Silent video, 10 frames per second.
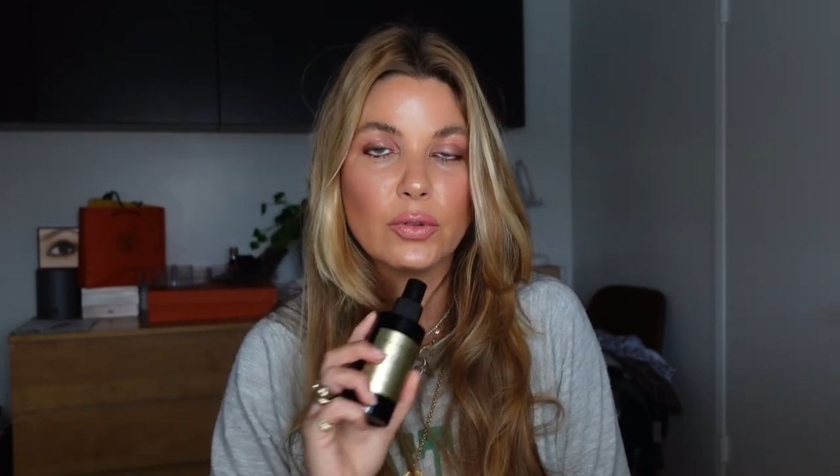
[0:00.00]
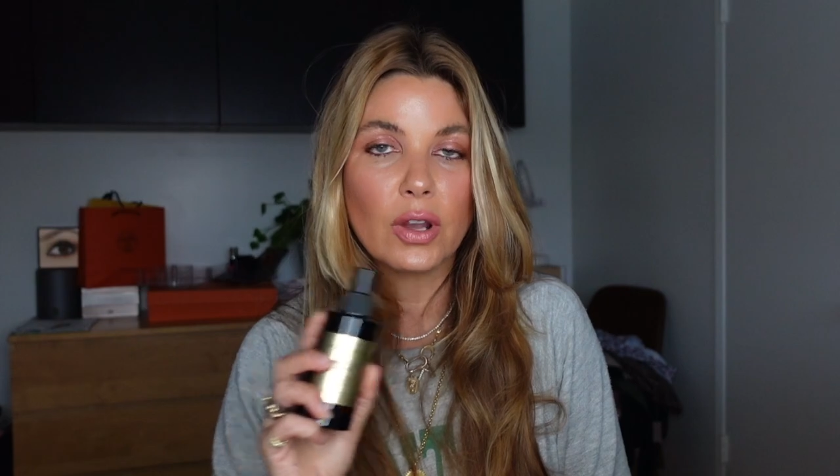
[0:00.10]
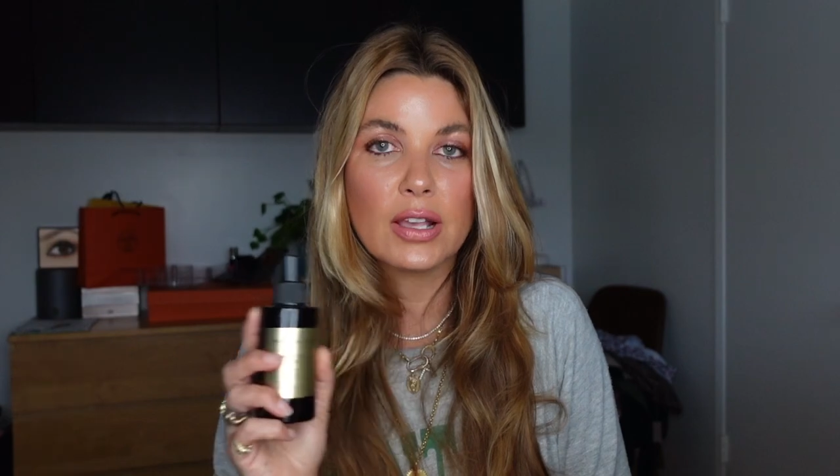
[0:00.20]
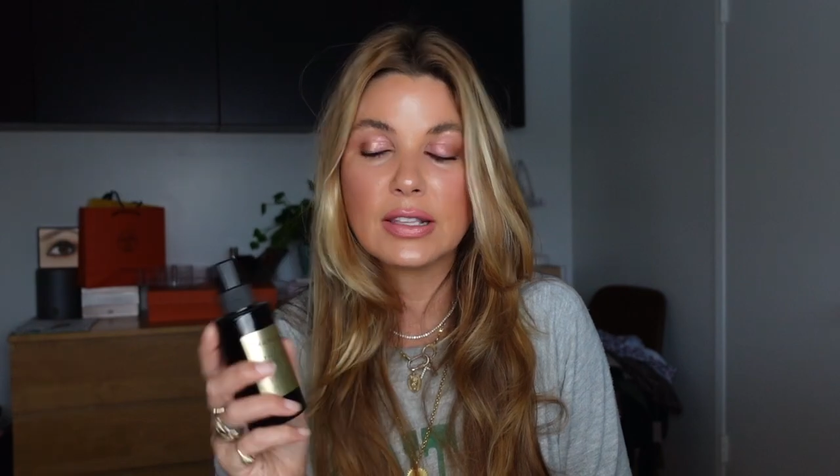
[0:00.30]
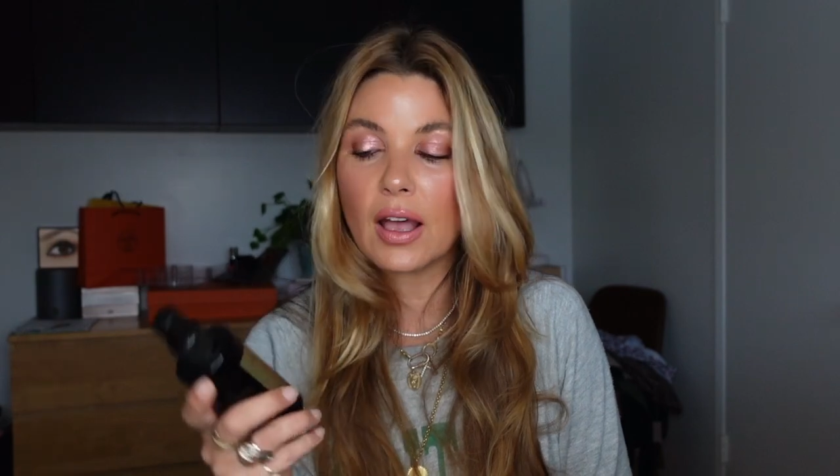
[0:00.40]
You
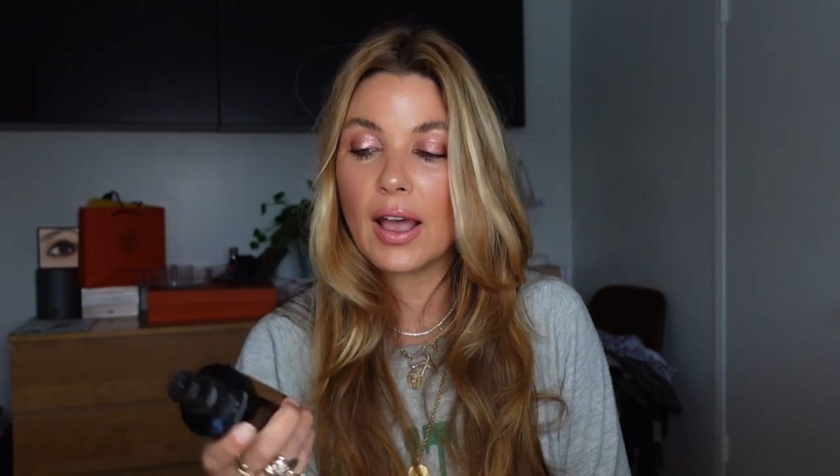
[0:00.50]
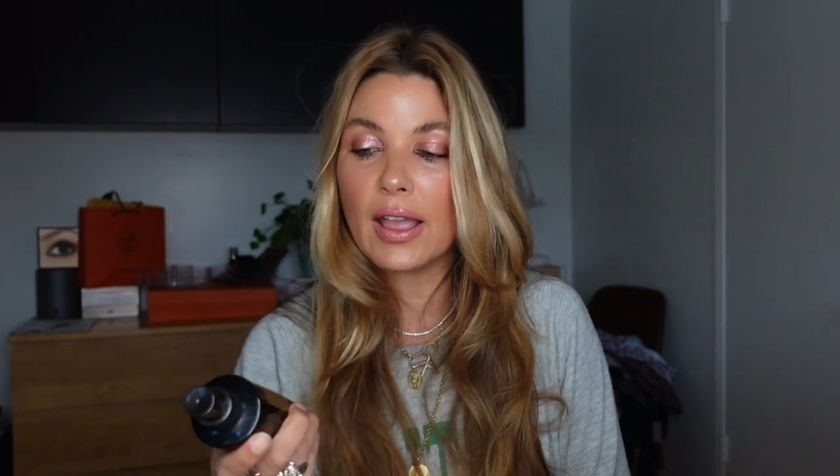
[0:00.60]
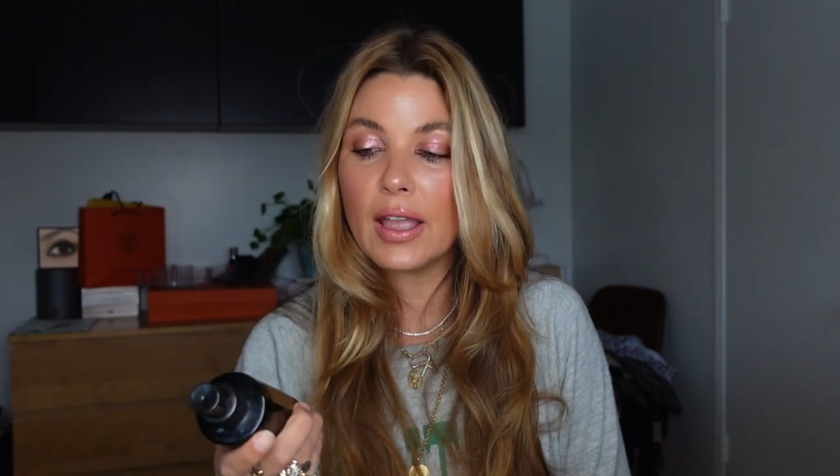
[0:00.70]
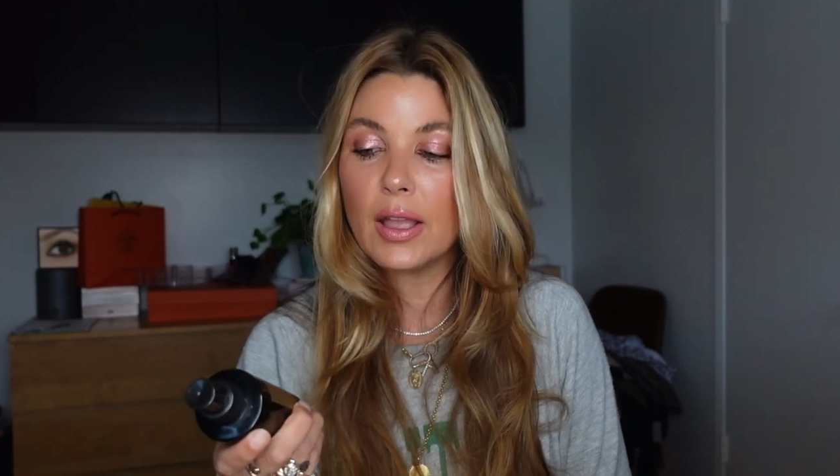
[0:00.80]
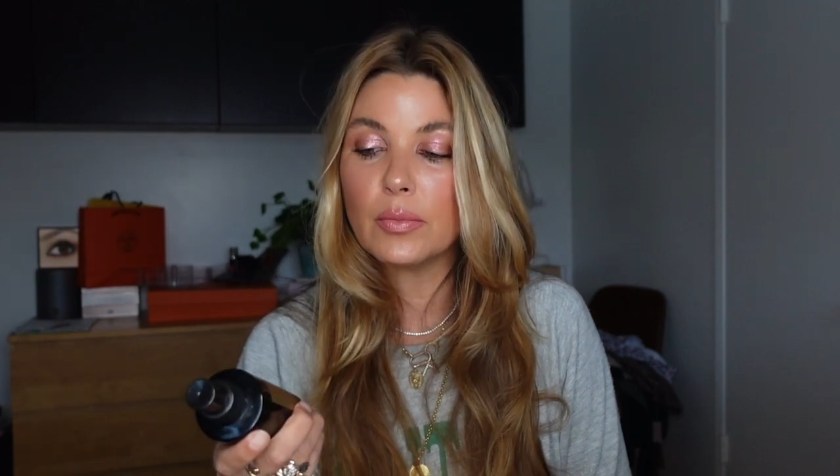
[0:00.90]
guys,
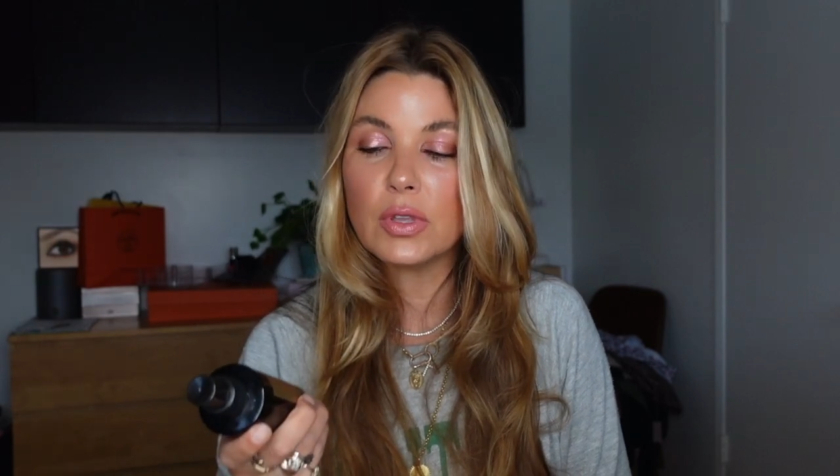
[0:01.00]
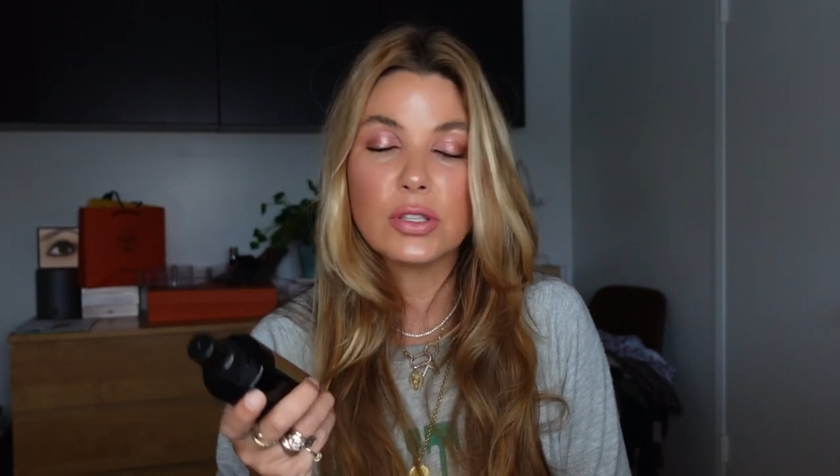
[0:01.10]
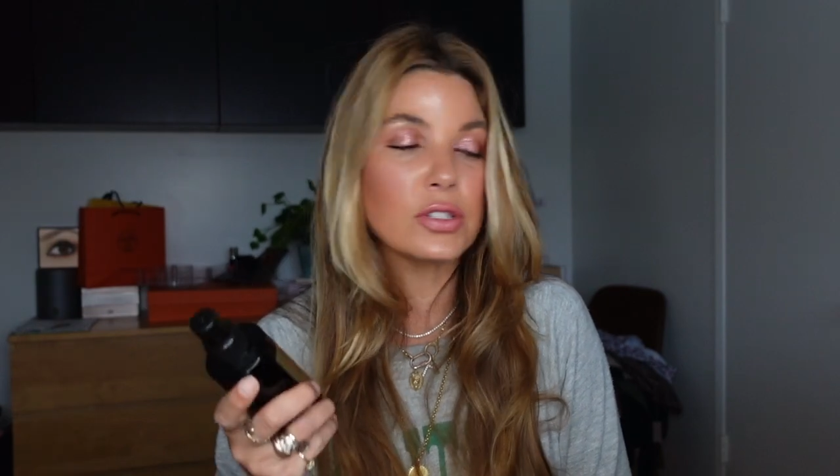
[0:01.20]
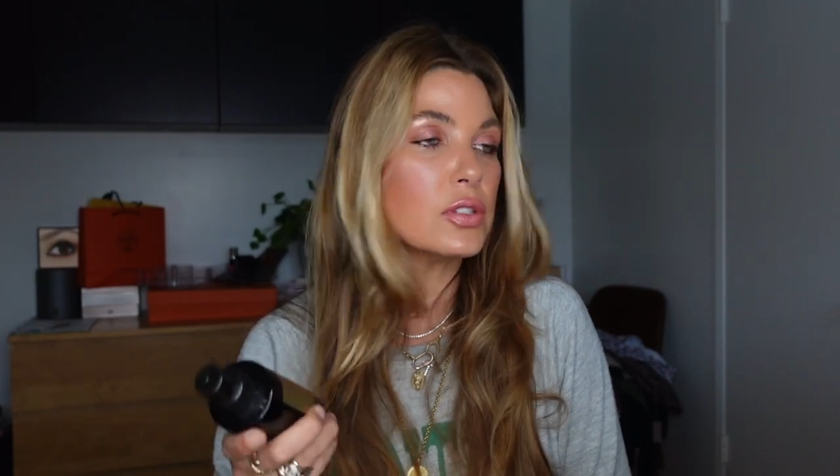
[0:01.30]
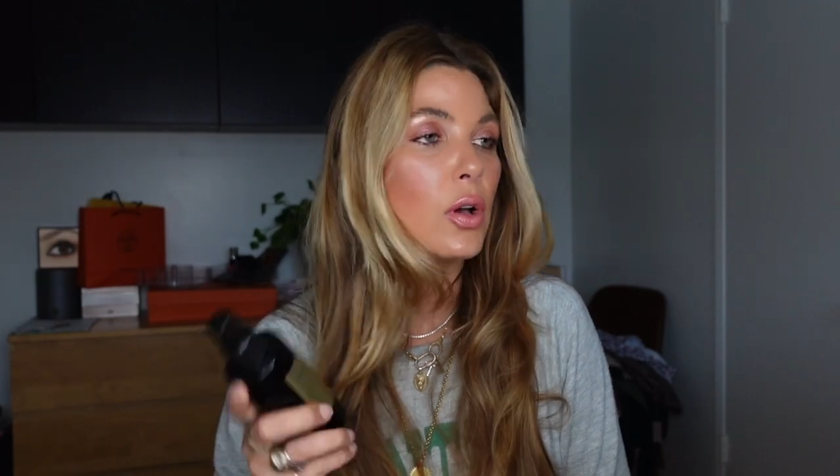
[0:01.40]
I
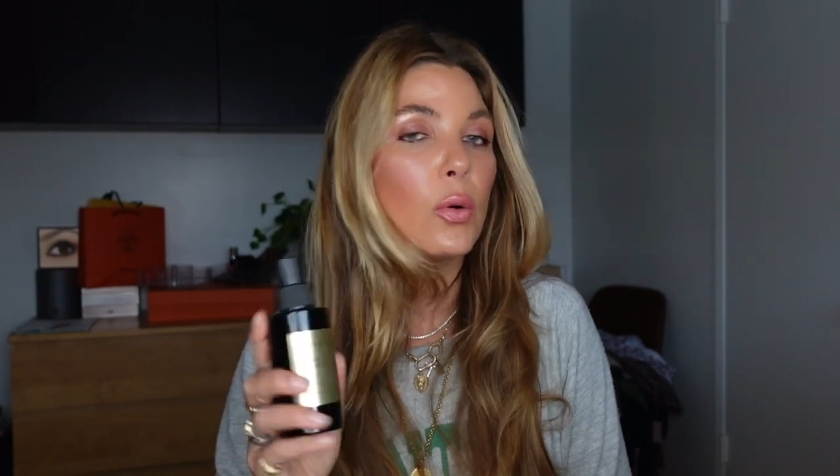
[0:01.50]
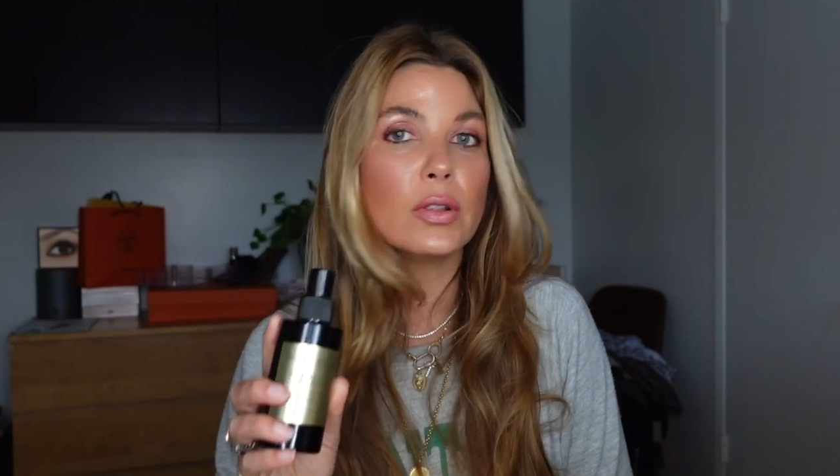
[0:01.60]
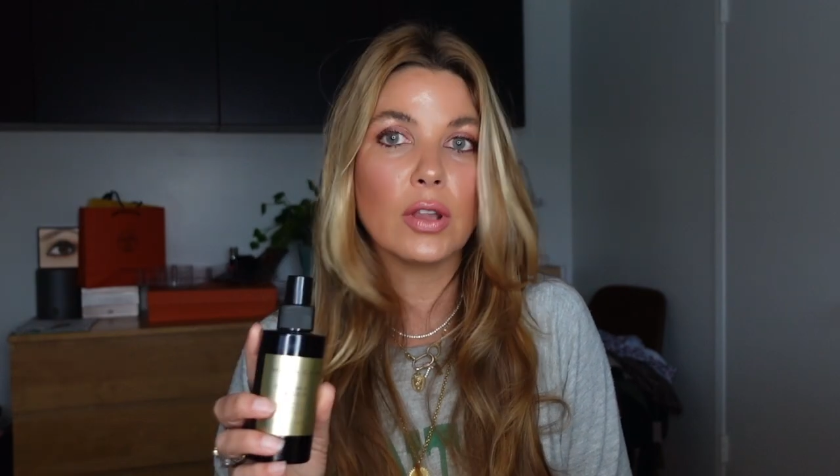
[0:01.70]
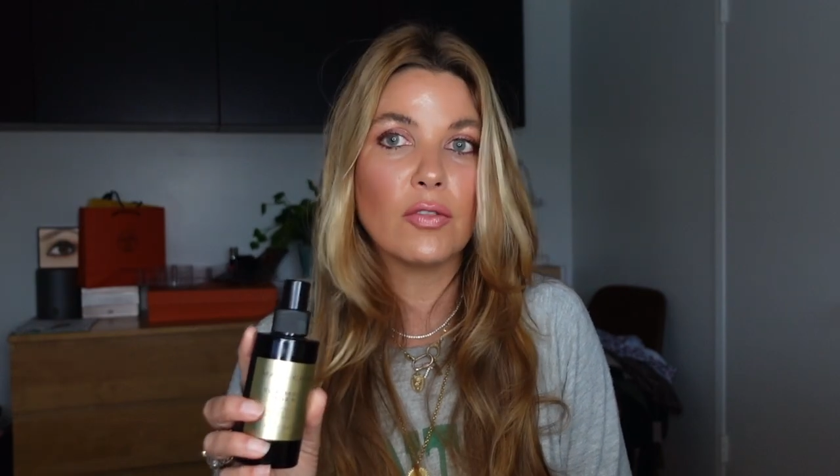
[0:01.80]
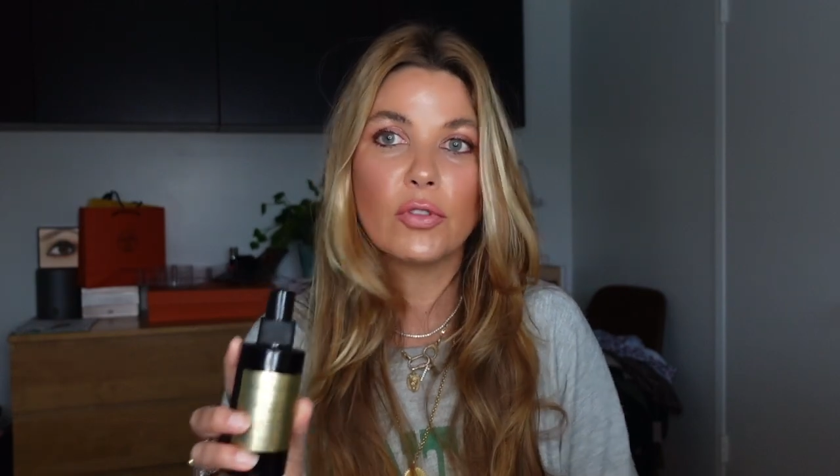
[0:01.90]
am so
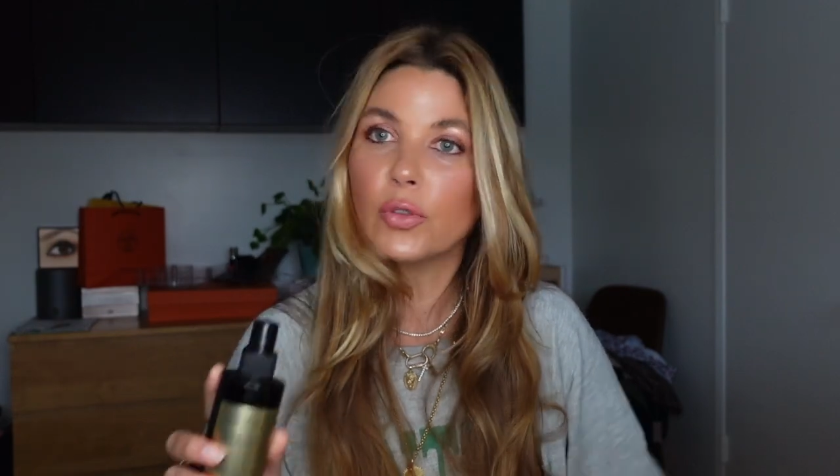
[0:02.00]
in love